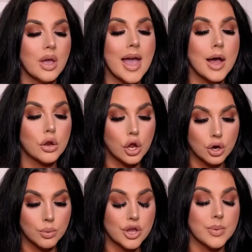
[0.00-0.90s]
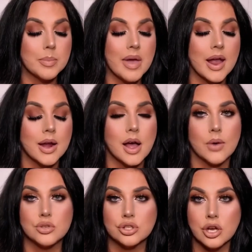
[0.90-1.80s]
How long were you in pain
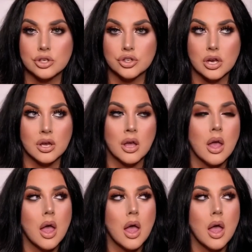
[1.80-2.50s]
after surgery?